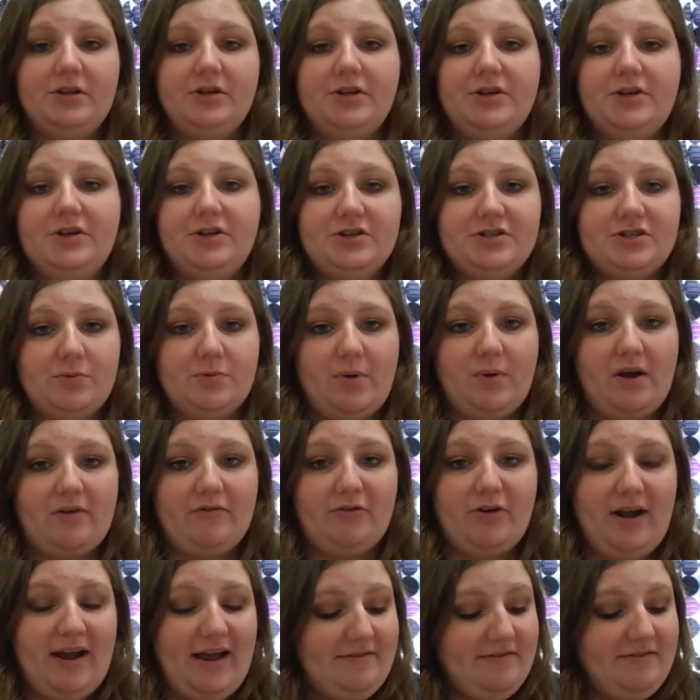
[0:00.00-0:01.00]
So wherever I
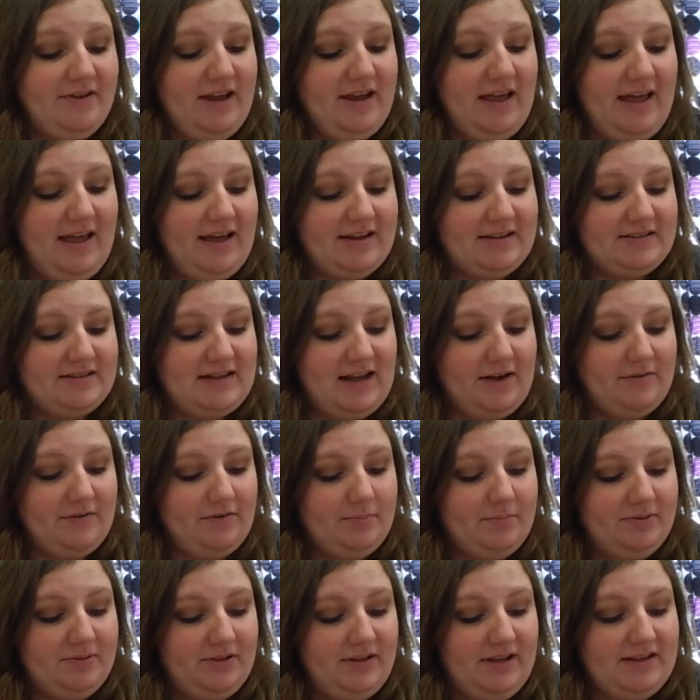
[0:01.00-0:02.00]
have an x, I
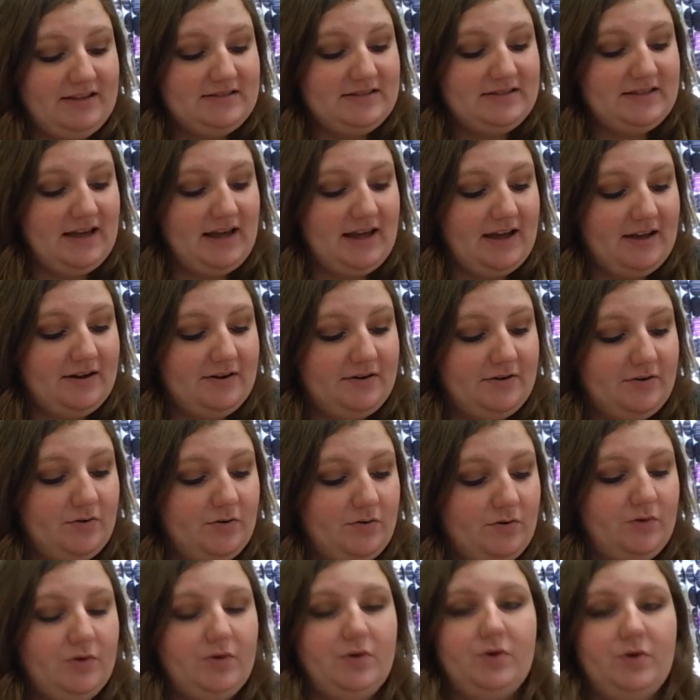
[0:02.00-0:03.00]
replace that
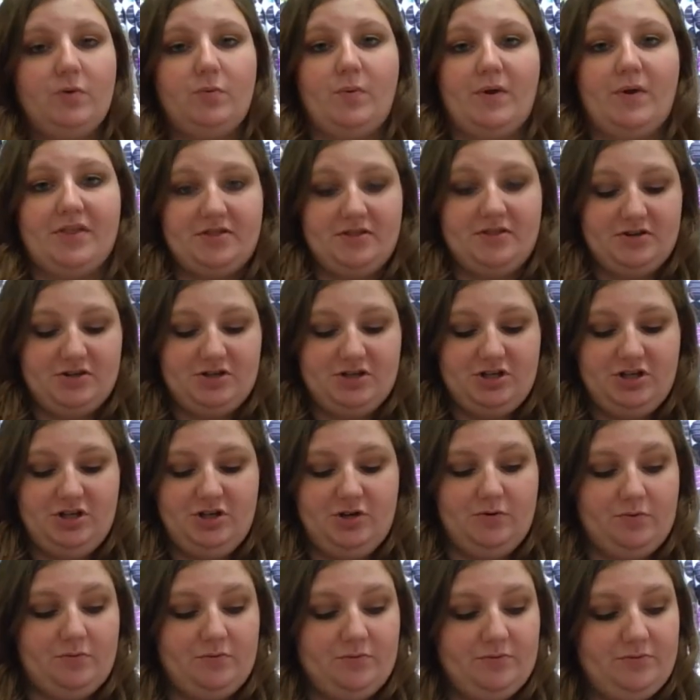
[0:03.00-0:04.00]
with the 2.
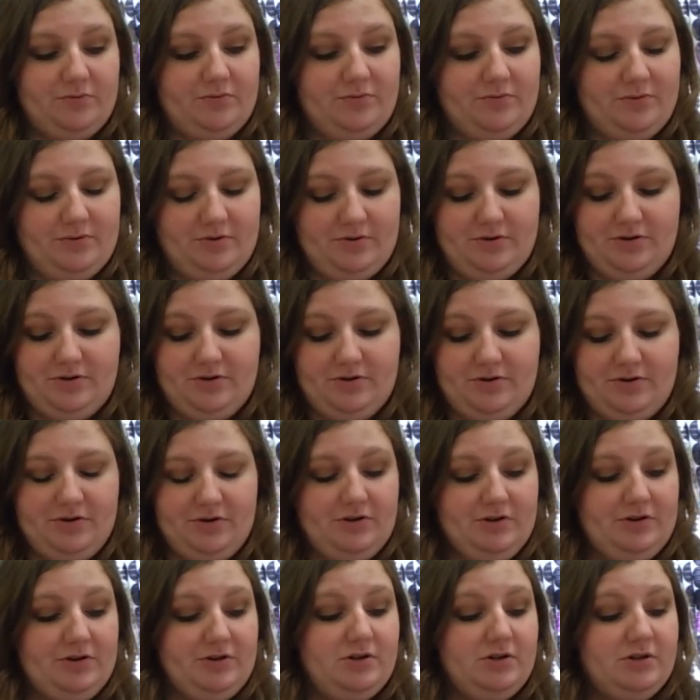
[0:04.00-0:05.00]

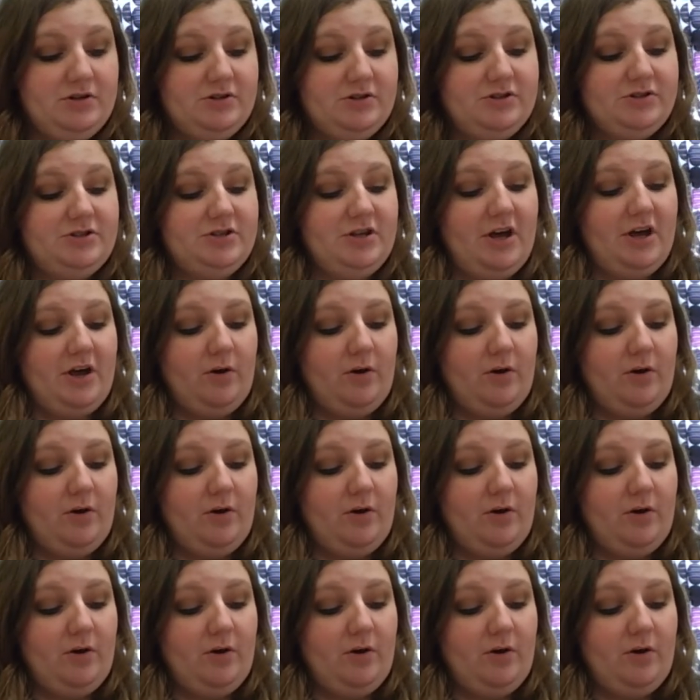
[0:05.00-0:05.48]
So